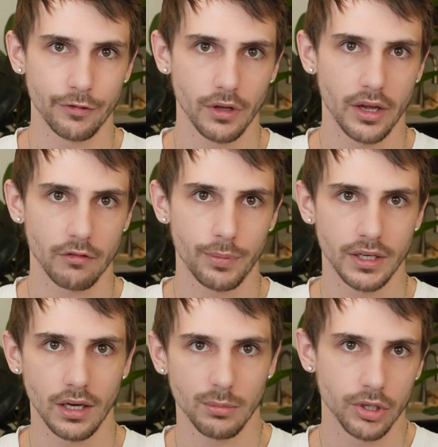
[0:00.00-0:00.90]
for a lot of
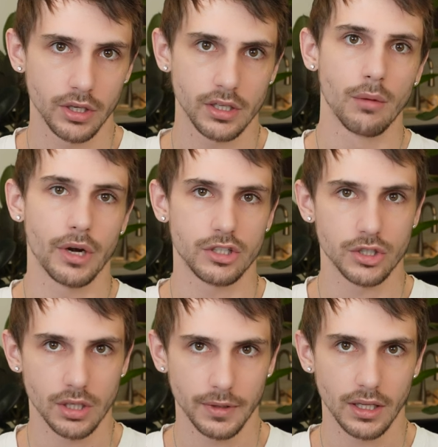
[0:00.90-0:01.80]
big neighborhoods, but it's
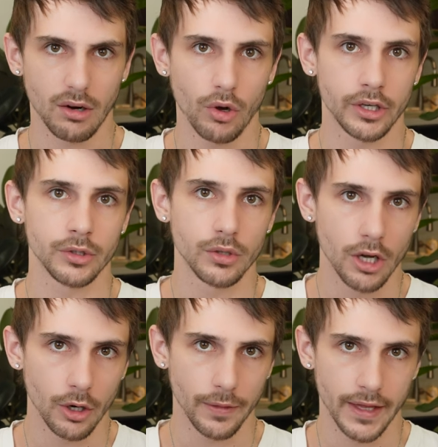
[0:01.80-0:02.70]
just something that I wanted to
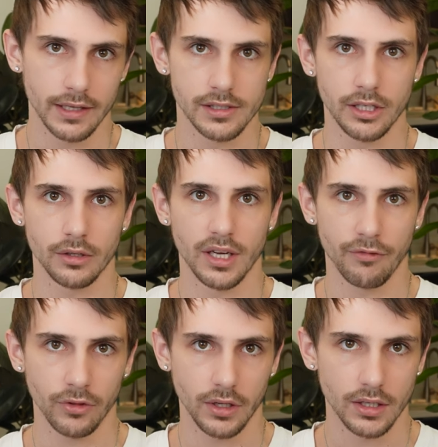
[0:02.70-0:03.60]
note that Encino
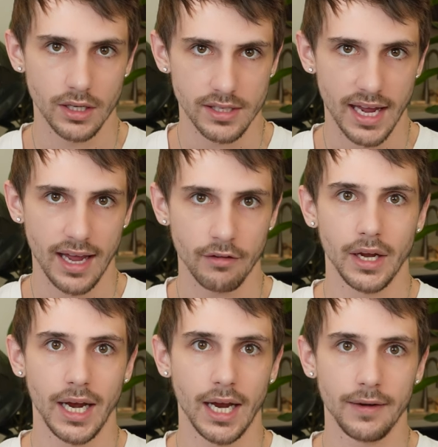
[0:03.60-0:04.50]
definitely does have.
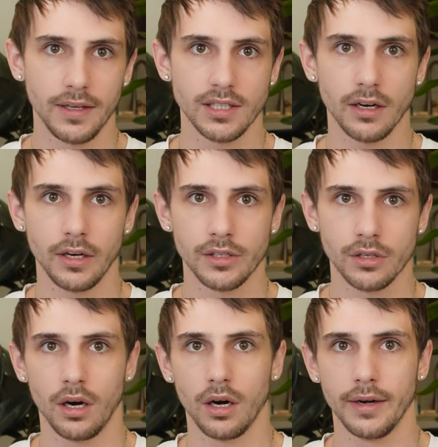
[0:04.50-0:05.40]
And these areas
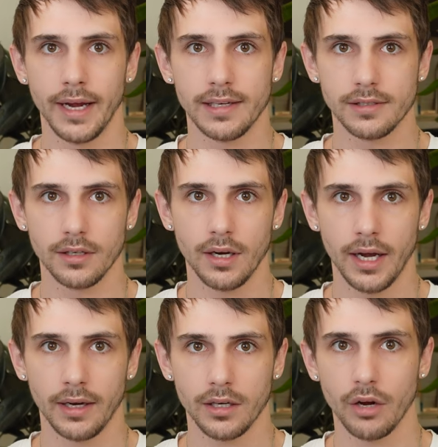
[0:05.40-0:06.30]
are nice. They're
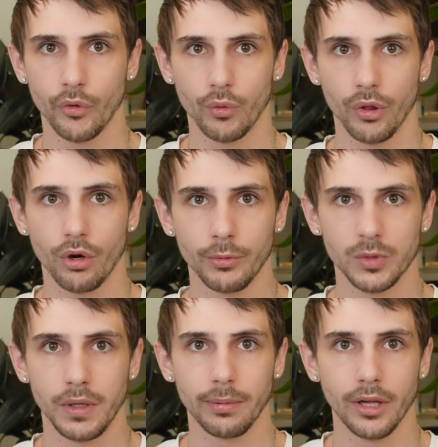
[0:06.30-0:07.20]
not covered with homeless
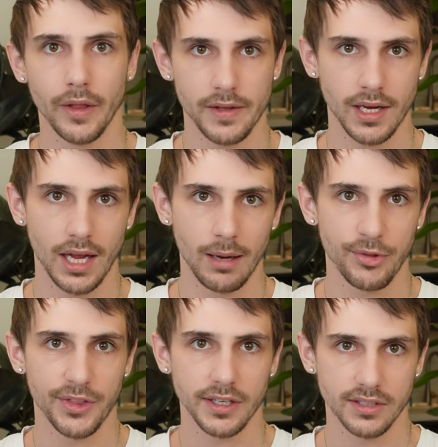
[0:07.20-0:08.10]
people all the time
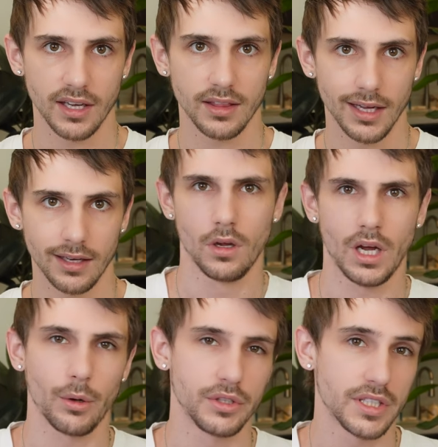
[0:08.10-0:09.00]
and things like that. I would